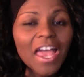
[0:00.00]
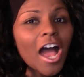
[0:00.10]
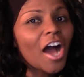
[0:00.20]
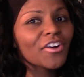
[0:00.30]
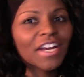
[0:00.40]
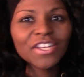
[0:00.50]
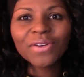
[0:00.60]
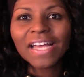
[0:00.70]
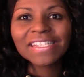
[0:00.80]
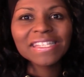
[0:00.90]
All right, you
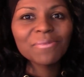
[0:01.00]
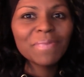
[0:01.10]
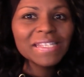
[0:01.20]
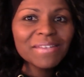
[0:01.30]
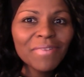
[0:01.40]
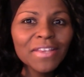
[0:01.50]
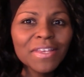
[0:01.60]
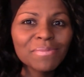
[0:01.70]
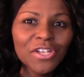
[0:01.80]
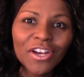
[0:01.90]
guys, it's a busy month.
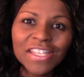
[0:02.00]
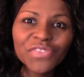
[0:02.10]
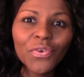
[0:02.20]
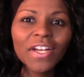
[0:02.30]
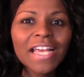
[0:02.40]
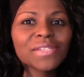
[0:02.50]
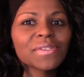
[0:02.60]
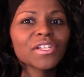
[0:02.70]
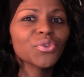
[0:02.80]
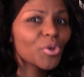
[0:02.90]
I'm sorry this forecast was
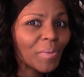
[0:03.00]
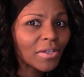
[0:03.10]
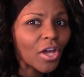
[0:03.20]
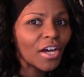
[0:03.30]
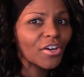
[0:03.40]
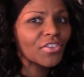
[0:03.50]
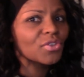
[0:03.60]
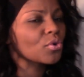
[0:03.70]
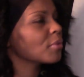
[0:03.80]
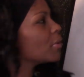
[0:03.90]
a little bit longer than
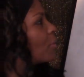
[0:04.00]
normal.